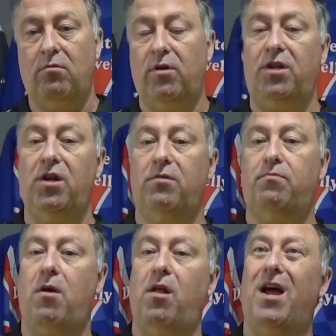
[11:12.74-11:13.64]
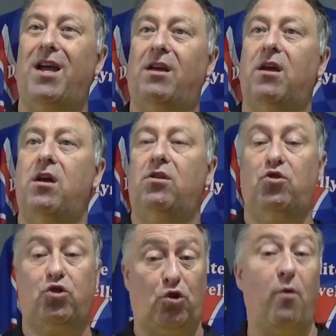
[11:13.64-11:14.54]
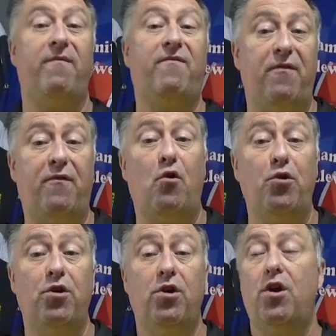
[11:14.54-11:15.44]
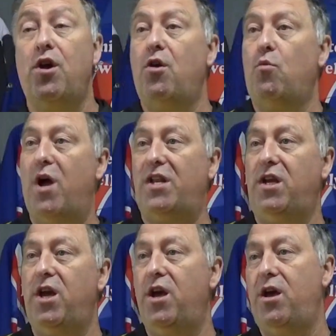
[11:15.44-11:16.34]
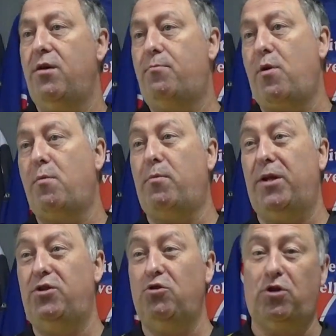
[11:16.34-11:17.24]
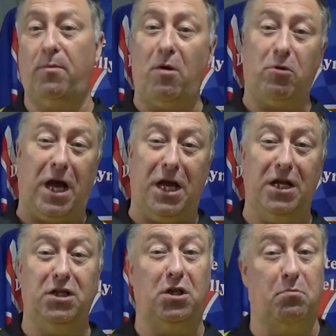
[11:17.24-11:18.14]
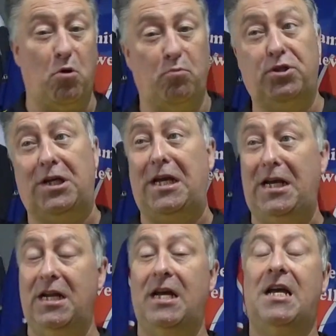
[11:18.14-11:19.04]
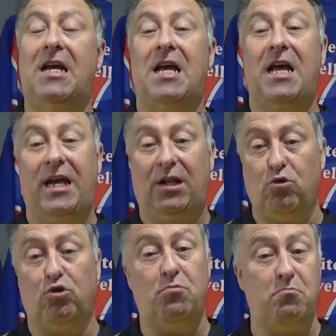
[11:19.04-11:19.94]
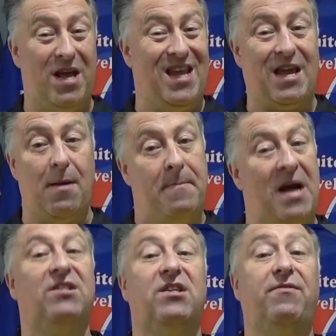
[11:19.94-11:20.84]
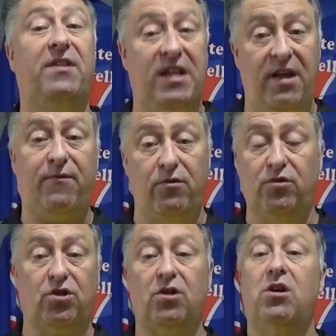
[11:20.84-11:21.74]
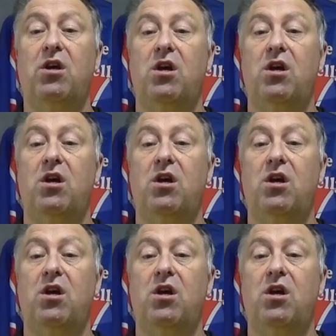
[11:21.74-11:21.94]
When you're like just throwing for fun, when you're probably just about getting into the pub scene, it doesn't make a massive difference.